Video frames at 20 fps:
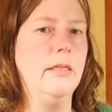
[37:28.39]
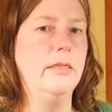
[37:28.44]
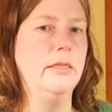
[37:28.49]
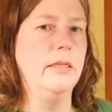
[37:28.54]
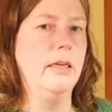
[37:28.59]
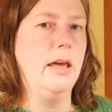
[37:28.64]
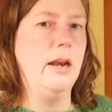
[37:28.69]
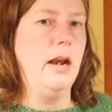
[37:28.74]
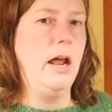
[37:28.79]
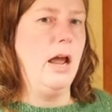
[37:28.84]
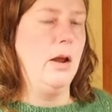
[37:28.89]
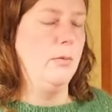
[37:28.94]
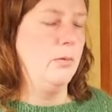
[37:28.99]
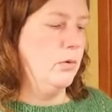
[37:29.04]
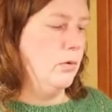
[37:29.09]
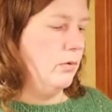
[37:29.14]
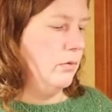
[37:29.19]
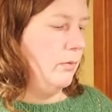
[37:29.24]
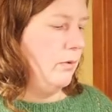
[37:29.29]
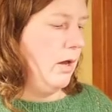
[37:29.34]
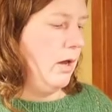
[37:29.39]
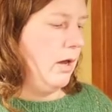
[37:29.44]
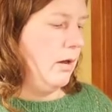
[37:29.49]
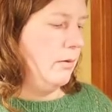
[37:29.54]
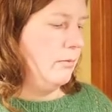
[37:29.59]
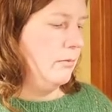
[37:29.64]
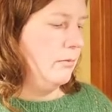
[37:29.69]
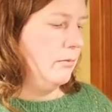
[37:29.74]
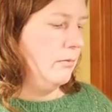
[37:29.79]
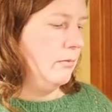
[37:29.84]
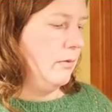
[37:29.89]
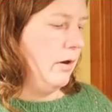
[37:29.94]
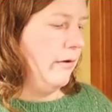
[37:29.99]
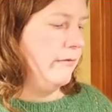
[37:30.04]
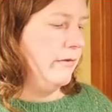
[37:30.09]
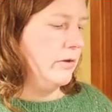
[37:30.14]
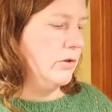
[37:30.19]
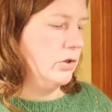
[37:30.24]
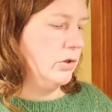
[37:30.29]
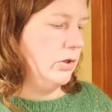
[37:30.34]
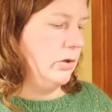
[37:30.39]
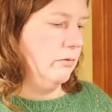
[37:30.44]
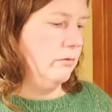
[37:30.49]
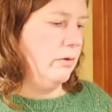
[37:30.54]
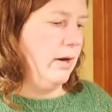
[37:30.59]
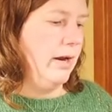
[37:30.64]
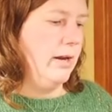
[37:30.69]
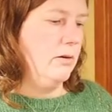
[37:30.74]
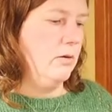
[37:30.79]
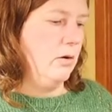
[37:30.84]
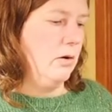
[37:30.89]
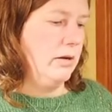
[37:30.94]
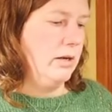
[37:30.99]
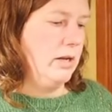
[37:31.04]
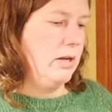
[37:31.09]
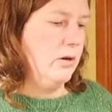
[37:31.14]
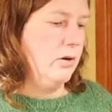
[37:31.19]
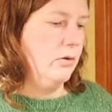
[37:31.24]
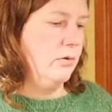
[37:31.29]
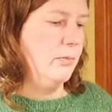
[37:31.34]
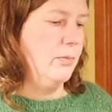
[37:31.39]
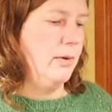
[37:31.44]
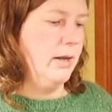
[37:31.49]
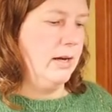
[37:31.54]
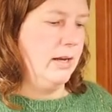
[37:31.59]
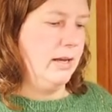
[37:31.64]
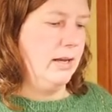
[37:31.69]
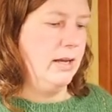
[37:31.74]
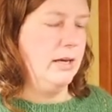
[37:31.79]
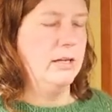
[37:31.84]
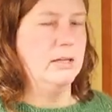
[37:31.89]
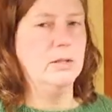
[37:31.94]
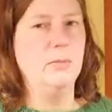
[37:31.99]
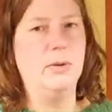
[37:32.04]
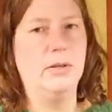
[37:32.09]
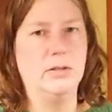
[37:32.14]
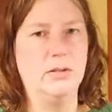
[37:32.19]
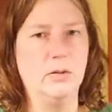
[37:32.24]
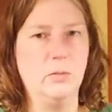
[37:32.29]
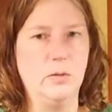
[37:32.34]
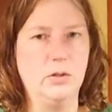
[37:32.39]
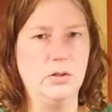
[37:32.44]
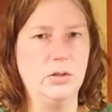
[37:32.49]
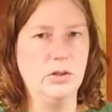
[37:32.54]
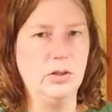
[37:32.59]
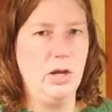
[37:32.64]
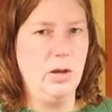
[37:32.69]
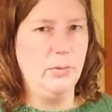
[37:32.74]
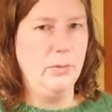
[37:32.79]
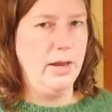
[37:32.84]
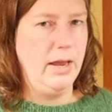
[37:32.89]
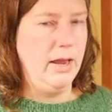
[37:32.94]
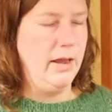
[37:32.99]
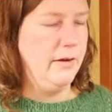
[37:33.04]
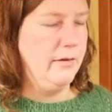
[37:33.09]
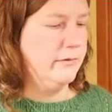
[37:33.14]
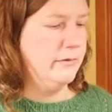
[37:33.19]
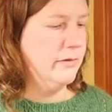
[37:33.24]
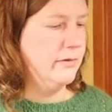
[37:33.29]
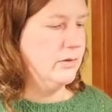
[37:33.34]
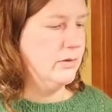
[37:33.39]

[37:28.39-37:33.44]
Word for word: that I will eventually write on here, but again, it depends on which job I have.